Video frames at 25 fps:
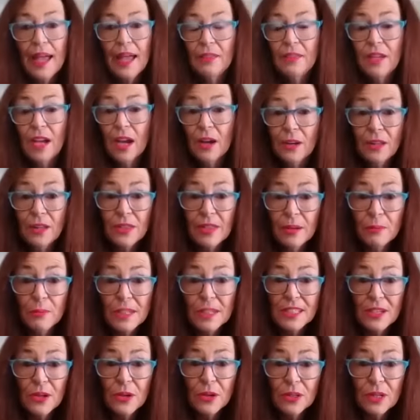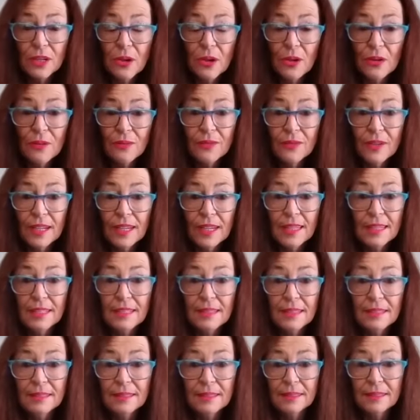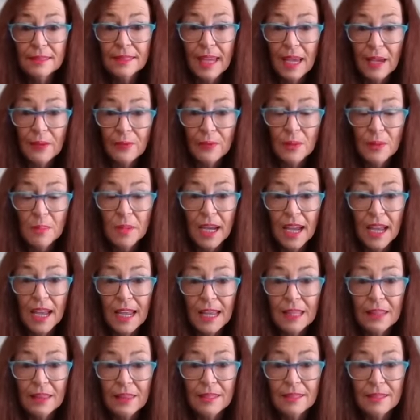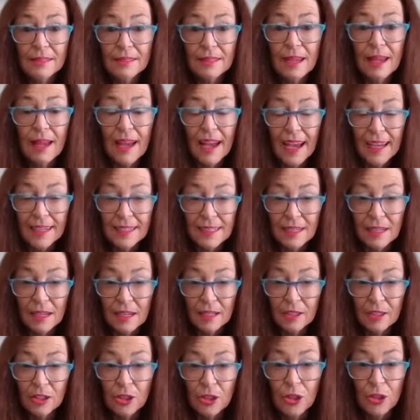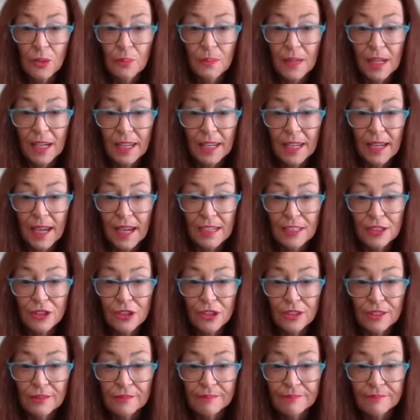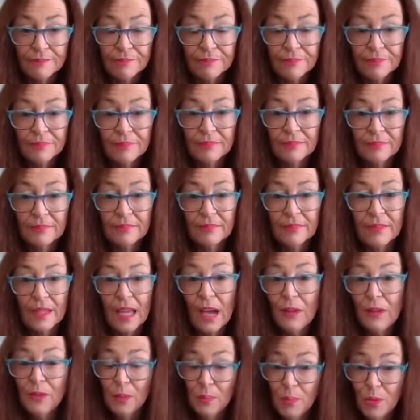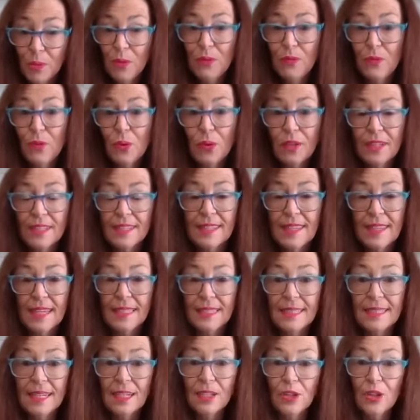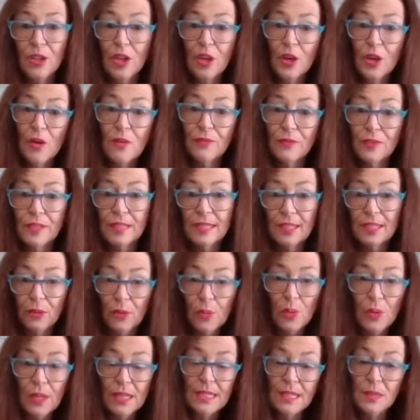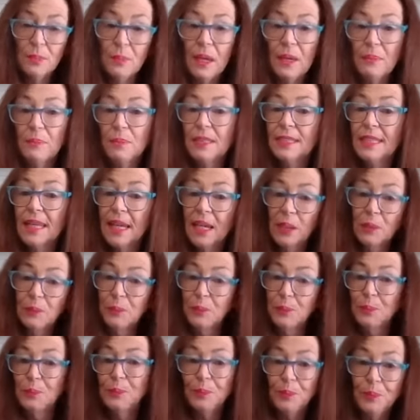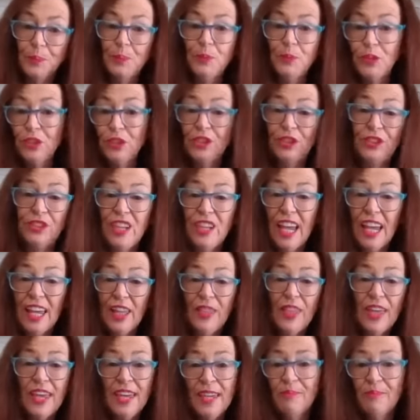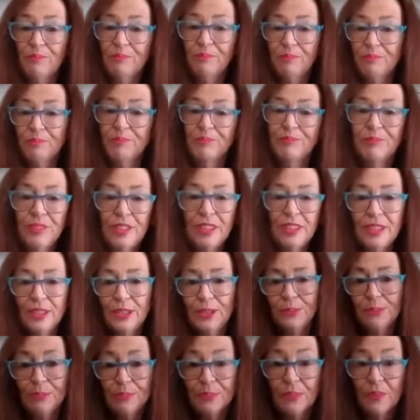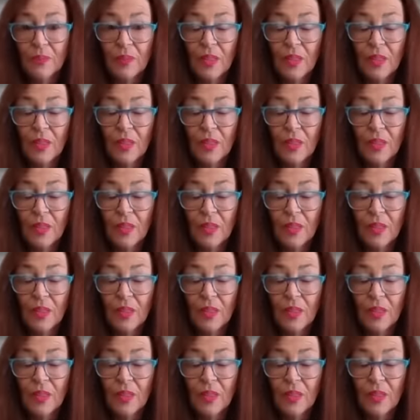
And the only thing we're certain of is Kevin McCarthy's utter humiliation, having moved all his things into the office and all his people saying, just stay there, you know.